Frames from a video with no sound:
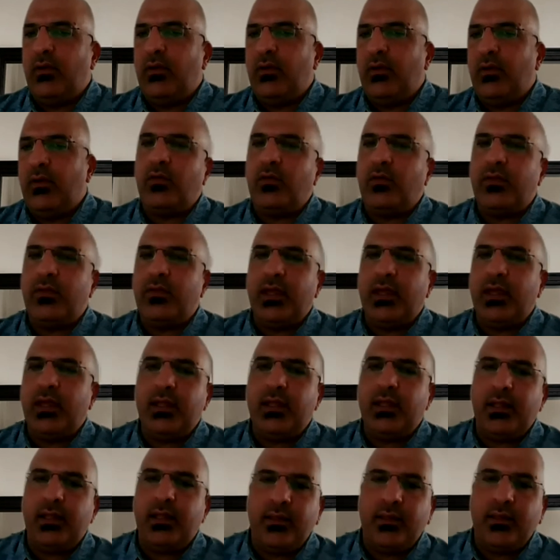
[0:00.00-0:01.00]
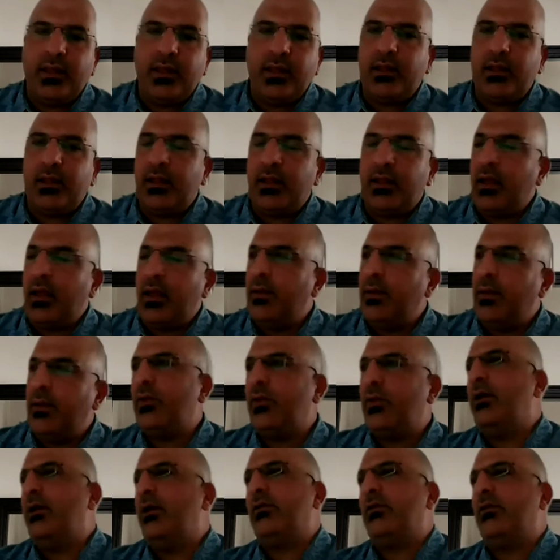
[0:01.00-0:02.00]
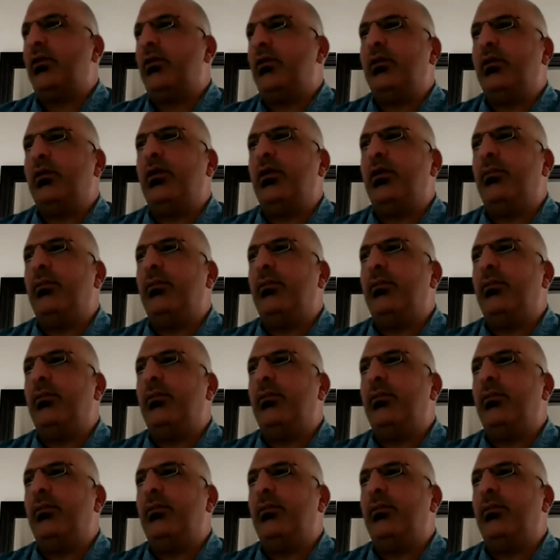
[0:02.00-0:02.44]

also, they they come to ask